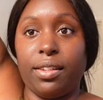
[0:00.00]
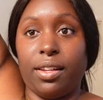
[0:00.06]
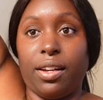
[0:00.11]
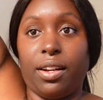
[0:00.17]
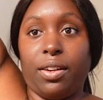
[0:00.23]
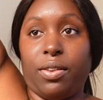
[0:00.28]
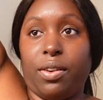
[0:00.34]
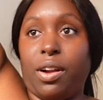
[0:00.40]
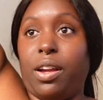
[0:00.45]

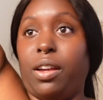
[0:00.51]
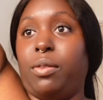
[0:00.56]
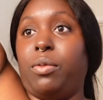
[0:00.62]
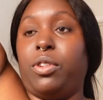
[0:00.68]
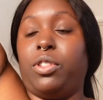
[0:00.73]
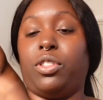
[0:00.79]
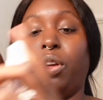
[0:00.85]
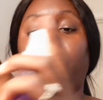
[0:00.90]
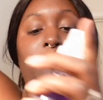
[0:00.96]

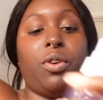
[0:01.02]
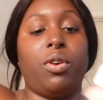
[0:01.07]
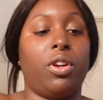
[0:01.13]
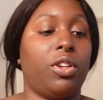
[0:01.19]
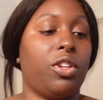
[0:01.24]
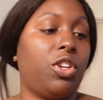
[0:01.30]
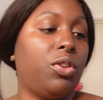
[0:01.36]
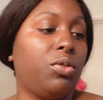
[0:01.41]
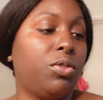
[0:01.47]
Alright, so we're going
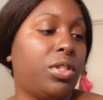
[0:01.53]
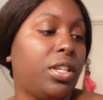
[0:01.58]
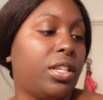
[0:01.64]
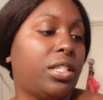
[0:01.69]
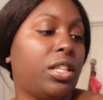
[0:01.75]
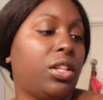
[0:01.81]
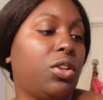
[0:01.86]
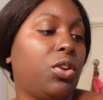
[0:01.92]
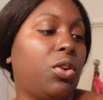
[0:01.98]
to use
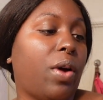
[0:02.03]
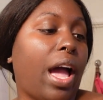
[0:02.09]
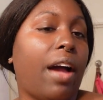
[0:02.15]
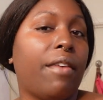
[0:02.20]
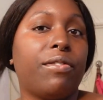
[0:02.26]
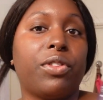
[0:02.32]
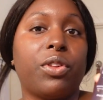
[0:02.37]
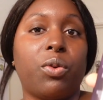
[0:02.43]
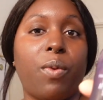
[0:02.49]
this little
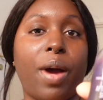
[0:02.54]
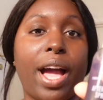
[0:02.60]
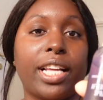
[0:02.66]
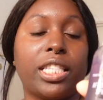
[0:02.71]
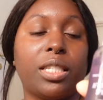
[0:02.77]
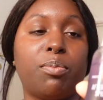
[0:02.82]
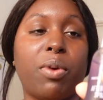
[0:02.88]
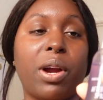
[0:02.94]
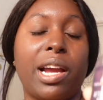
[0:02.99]
after
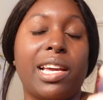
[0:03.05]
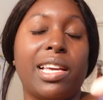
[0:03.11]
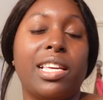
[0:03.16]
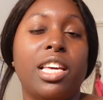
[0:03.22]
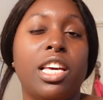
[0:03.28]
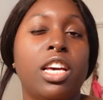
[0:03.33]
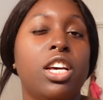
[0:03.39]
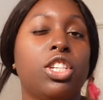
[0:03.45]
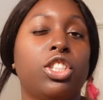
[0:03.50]
wax spray.
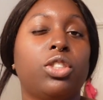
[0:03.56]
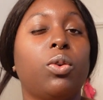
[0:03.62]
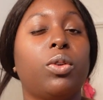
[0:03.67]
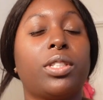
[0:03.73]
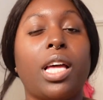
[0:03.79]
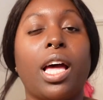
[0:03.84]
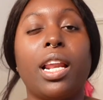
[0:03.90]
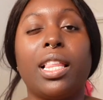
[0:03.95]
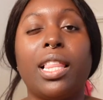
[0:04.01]
So it's
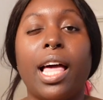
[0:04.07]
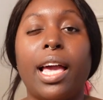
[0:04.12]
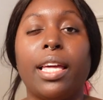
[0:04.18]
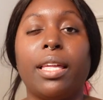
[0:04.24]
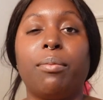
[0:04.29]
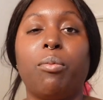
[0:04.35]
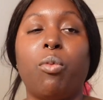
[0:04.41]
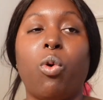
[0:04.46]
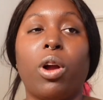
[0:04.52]
kind of like
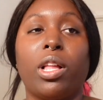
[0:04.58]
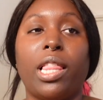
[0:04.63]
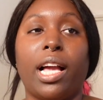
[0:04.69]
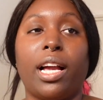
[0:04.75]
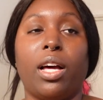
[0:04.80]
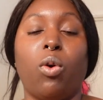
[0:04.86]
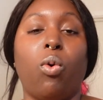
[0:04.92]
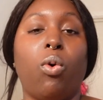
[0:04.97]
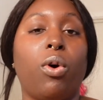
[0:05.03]
more like
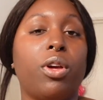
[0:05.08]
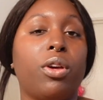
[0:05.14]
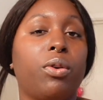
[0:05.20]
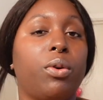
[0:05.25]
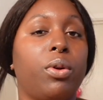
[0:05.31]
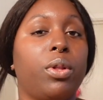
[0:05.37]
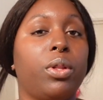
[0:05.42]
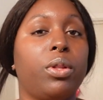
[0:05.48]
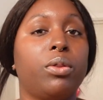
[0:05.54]
an
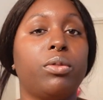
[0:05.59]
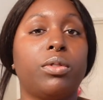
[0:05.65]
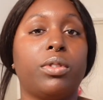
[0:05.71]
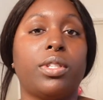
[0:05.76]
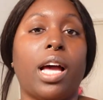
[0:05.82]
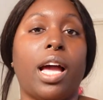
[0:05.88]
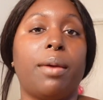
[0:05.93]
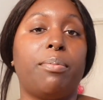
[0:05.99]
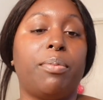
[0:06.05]
oil
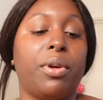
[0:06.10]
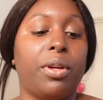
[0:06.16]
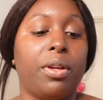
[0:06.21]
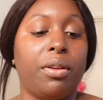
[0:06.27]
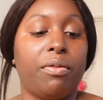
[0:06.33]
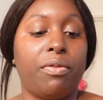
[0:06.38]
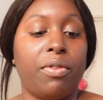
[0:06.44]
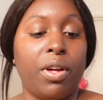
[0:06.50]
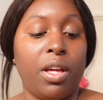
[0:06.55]
type
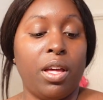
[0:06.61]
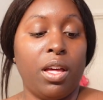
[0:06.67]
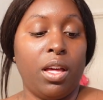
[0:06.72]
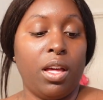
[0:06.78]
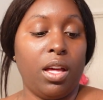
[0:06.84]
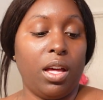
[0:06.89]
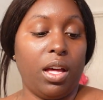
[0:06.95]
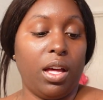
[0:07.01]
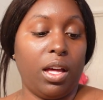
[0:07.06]
of
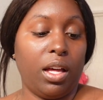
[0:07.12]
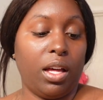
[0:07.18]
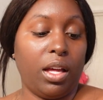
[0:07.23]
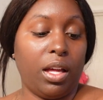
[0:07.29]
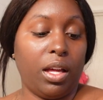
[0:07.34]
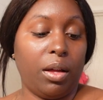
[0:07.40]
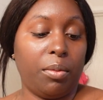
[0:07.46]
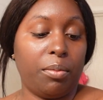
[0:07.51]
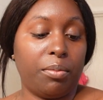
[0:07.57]

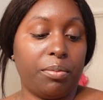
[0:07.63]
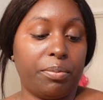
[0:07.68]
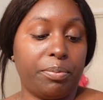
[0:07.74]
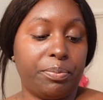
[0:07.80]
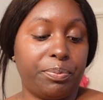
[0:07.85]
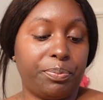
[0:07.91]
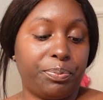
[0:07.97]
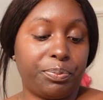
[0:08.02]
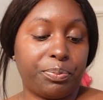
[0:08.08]
um,
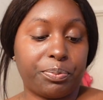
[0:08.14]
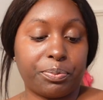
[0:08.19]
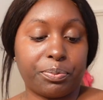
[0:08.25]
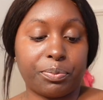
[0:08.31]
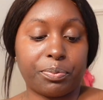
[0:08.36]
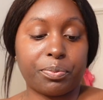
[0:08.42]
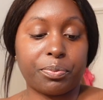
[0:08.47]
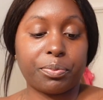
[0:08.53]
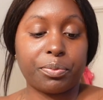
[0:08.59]

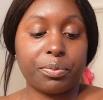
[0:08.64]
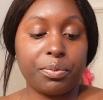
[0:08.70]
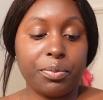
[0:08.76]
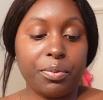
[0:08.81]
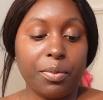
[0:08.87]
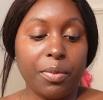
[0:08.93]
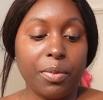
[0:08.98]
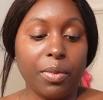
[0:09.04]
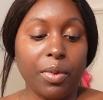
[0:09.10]

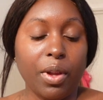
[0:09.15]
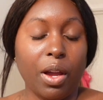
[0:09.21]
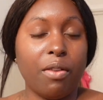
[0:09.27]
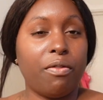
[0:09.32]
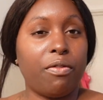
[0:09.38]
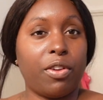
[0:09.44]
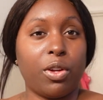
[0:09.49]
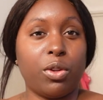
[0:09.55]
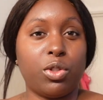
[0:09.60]

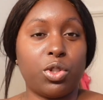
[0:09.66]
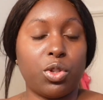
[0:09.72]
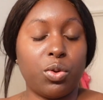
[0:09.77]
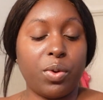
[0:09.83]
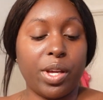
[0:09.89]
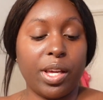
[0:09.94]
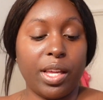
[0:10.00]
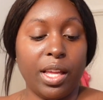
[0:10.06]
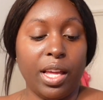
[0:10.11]
feel to
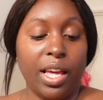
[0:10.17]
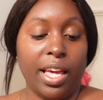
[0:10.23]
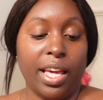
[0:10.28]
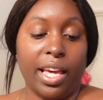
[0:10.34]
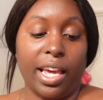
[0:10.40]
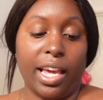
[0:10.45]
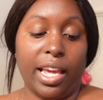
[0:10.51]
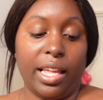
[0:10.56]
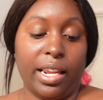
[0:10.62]
it.
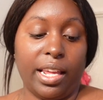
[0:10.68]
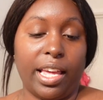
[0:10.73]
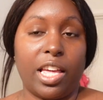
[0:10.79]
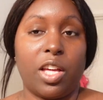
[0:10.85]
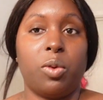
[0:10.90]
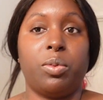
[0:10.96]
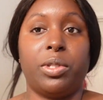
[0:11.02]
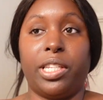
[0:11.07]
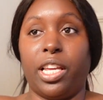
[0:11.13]
And it
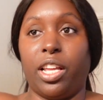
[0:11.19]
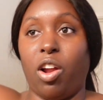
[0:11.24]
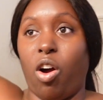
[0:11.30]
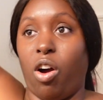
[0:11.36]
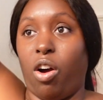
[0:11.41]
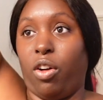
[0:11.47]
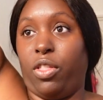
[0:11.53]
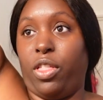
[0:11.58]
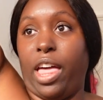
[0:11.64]
helps get
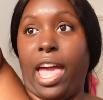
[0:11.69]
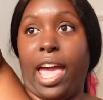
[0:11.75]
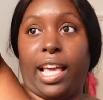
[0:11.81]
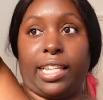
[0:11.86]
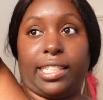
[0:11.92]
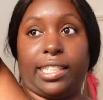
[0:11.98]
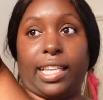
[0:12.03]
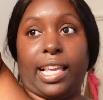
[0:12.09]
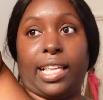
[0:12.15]
all the
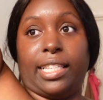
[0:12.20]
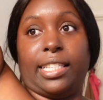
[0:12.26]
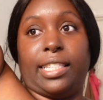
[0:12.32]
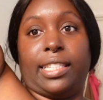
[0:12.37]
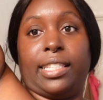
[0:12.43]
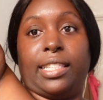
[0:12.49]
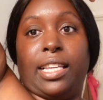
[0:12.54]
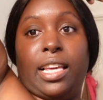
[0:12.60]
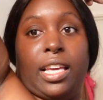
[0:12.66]

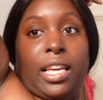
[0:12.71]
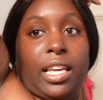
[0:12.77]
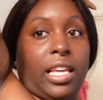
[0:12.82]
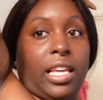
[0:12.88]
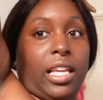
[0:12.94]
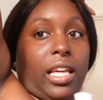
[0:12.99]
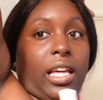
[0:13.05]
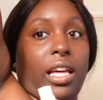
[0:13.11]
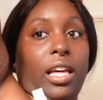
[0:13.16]
excess
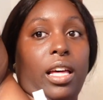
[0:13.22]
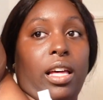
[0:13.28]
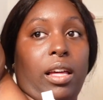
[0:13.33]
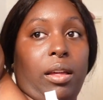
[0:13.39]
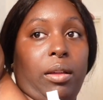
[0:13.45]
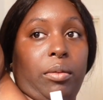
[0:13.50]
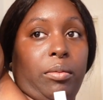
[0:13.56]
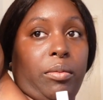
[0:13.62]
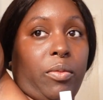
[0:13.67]

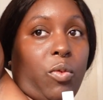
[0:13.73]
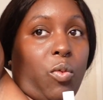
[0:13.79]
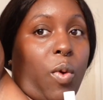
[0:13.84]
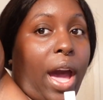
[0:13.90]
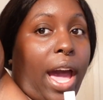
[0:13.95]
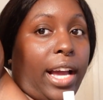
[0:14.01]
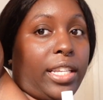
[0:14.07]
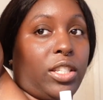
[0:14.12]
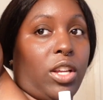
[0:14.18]
um,
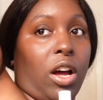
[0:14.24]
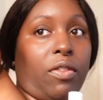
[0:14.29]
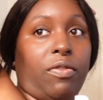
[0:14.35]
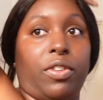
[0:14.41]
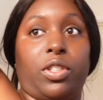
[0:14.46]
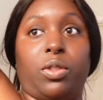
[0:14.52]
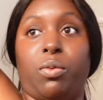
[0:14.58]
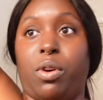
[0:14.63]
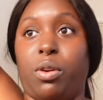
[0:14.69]
wax off
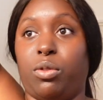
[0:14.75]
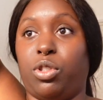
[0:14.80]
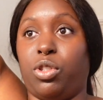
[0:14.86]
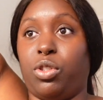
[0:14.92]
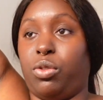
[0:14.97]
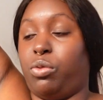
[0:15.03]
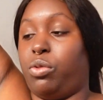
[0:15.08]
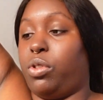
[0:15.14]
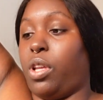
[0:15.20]
as well
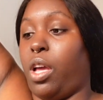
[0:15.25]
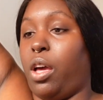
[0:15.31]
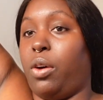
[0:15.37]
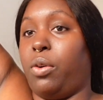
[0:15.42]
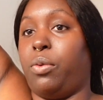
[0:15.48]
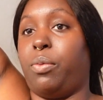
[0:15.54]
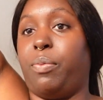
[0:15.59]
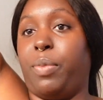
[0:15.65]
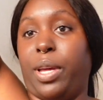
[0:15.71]
too.
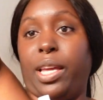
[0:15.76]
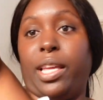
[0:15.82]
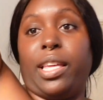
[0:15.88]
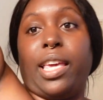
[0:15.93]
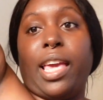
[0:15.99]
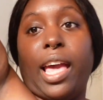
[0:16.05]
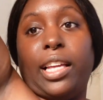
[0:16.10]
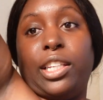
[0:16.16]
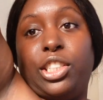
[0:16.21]
So, but
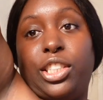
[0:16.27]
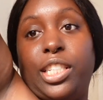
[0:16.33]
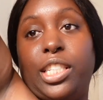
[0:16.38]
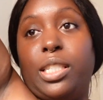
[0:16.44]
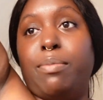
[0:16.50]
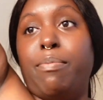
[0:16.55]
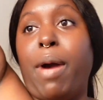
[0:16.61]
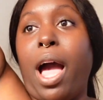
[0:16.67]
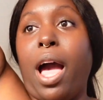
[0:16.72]
yeah,
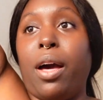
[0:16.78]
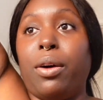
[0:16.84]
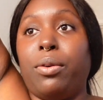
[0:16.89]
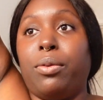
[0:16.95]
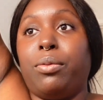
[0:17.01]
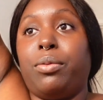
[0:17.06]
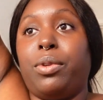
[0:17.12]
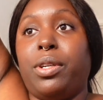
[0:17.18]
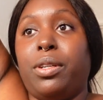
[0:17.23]
she's
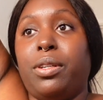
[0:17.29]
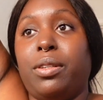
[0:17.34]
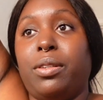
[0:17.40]
bowed.